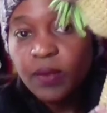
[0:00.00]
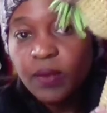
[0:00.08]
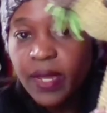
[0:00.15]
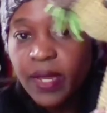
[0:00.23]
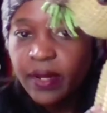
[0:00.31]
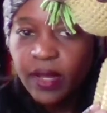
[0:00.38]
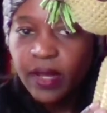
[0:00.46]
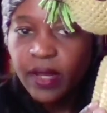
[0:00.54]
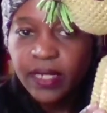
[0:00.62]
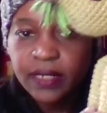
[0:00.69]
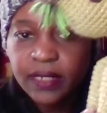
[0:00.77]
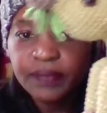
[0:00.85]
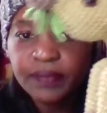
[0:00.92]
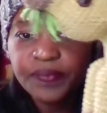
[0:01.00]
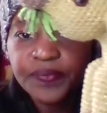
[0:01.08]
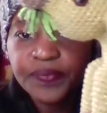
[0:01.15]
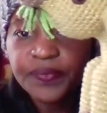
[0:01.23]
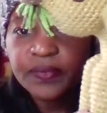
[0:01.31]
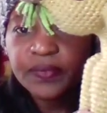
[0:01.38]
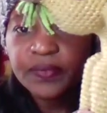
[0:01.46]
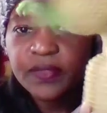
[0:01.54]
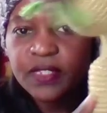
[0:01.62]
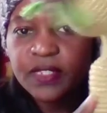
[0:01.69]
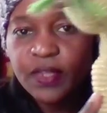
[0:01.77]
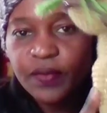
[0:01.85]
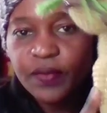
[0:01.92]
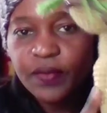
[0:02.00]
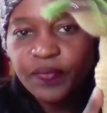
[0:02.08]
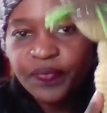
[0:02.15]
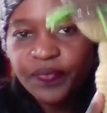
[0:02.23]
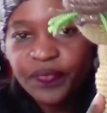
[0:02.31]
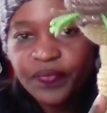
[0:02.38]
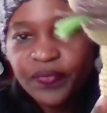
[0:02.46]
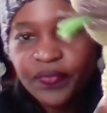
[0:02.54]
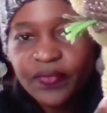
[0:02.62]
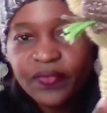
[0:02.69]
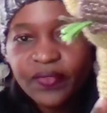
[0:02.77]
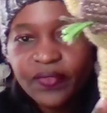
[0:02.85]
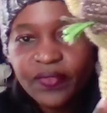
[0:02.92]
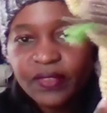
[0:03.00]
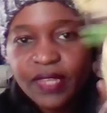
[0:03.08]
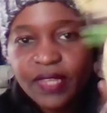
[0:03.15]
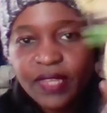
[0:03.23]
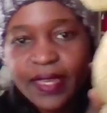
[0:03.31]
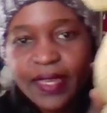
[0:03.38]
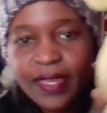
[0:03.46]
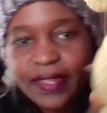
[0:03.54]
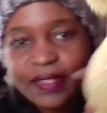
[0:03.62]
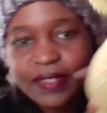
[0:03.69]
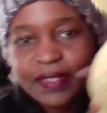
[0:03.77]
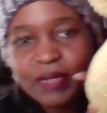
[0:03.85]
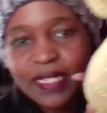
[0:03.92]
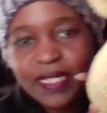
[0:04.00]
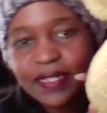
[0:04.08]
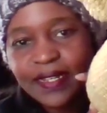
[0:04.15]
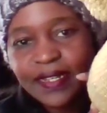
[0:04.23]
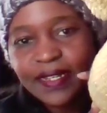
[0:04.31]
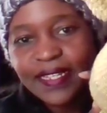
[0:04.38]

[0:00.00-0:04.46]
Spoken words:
why not? So, say hi to Matilda.